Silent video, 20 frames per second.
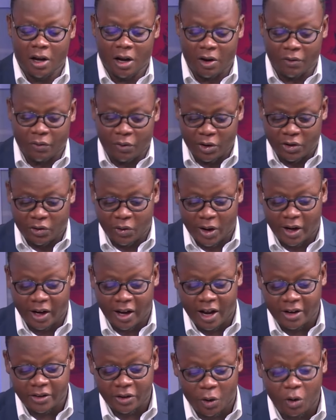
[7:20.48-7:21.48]
for joining
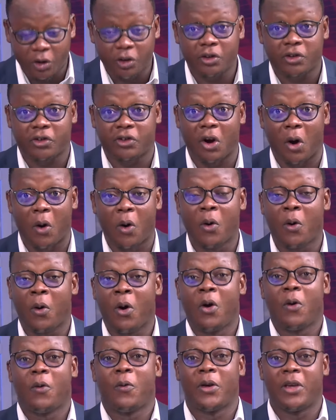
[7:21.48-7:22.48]
us on the show.
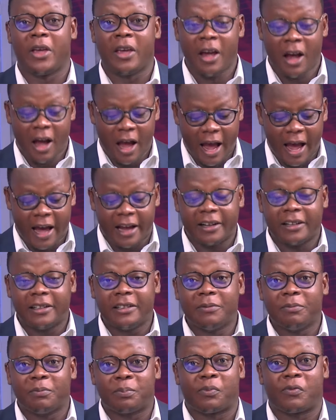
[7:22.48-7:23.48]
And
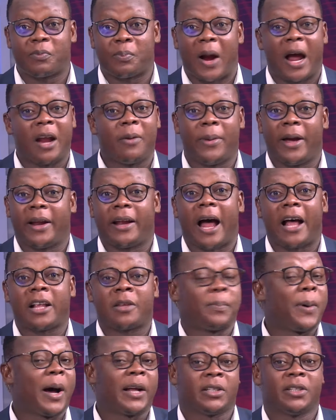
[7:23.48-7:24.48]
Pride Bet, as
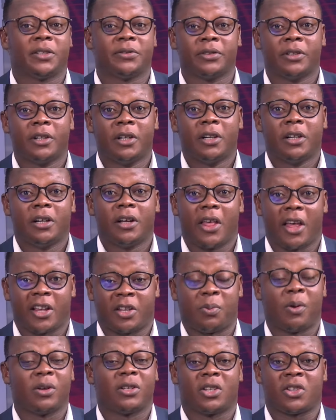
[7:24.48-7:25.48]
part of their
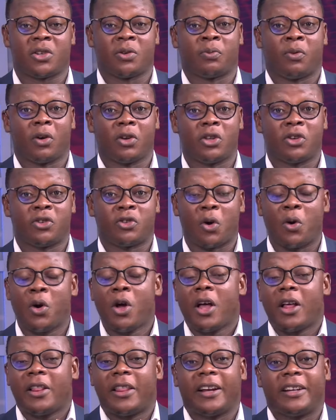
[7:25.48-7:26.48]
sponsorship for this show,
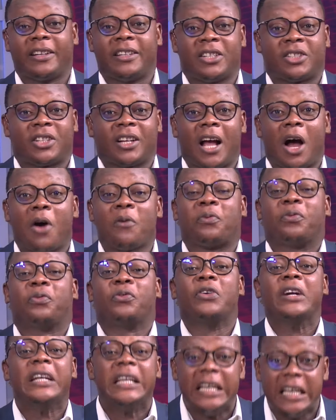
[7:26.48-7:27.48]
they're dishing out
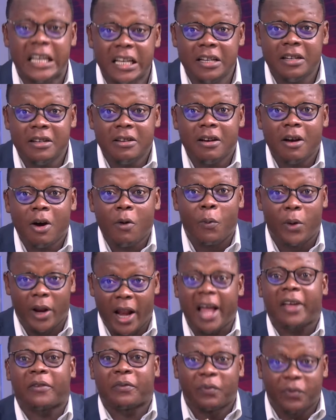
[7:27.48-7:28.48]
free. We
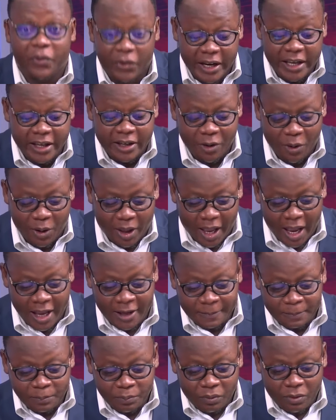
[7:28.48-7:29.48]
like free,
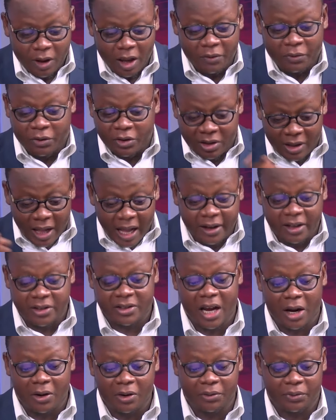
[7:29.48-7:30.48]
okay? If you like the
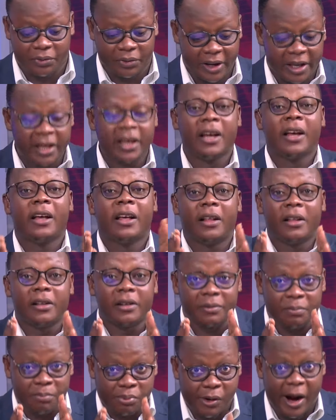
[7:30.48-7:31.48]
sound of free,
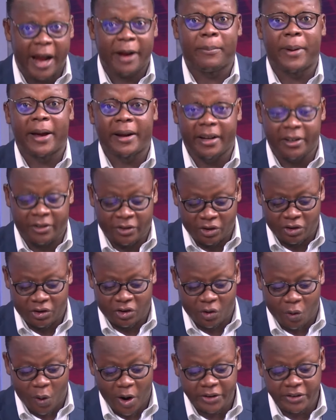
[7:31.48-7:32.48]
Pride Bet is your
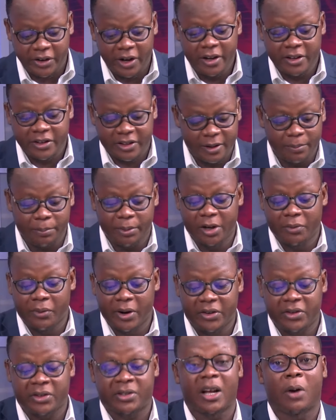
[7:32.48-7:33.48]
choice. Simply
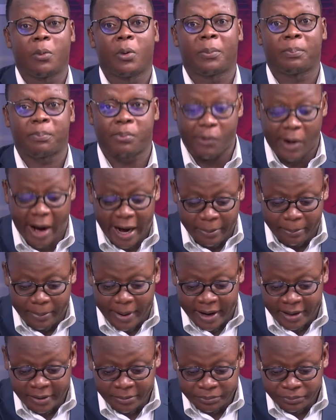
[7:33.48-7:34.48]
register with Pride
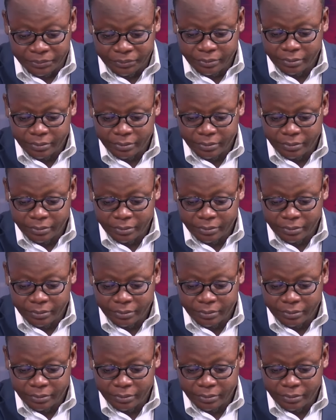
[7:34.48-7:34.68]
Bet,